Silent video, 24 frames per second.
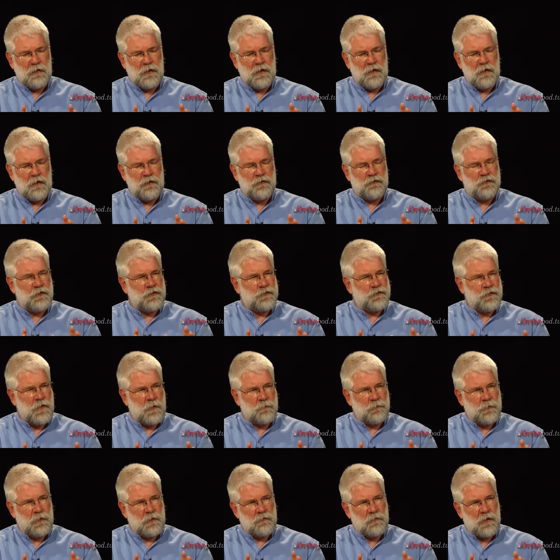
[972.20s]
is this
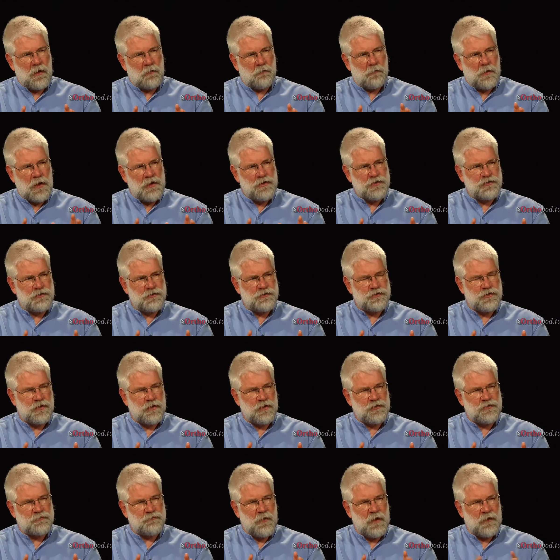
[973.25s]
something that a patient should
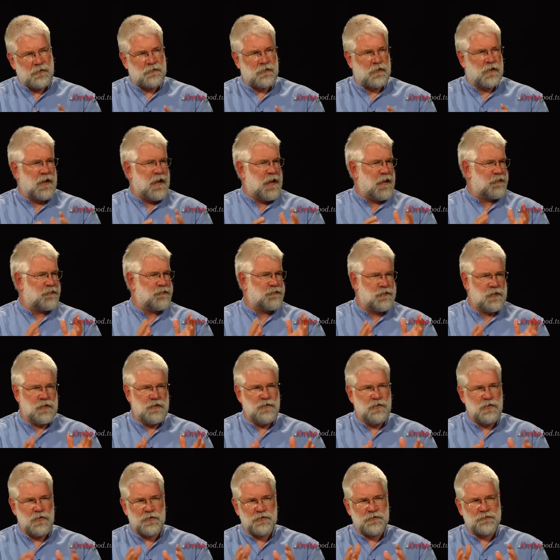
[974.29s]
expect to last
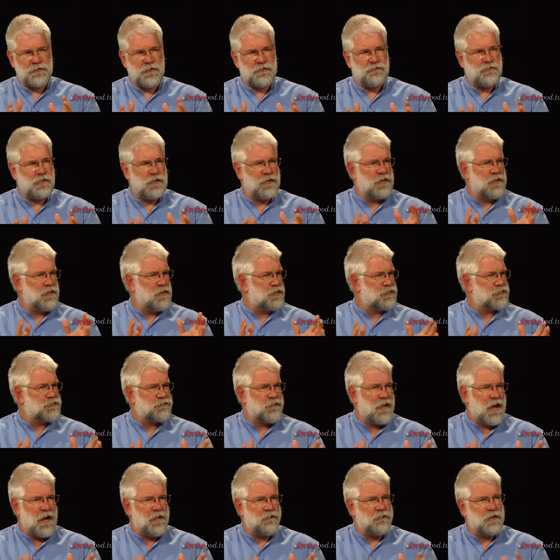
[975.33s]
10 years, 15 years,
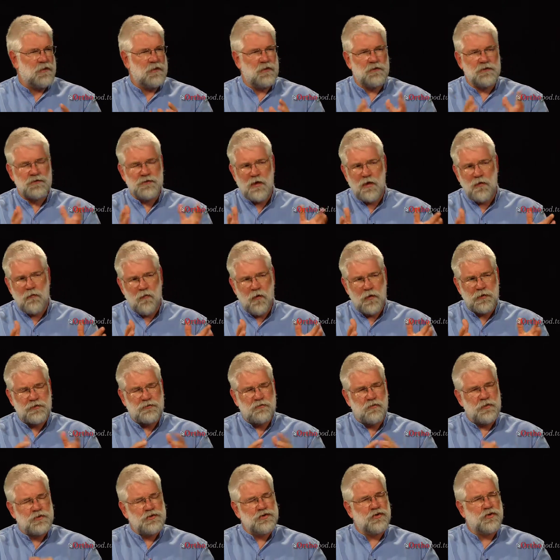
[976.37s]
five years?
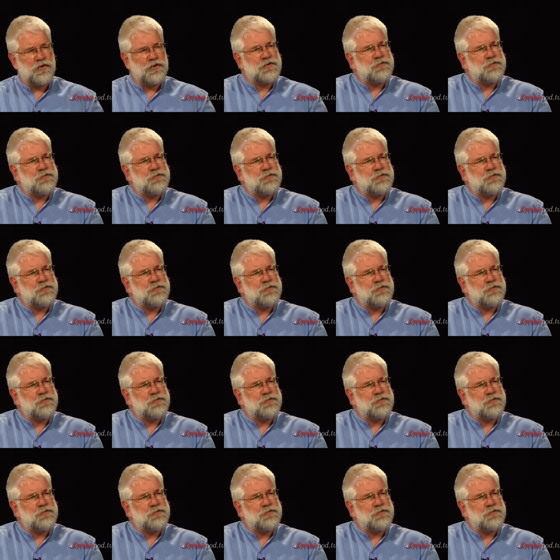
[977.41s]
What, what's your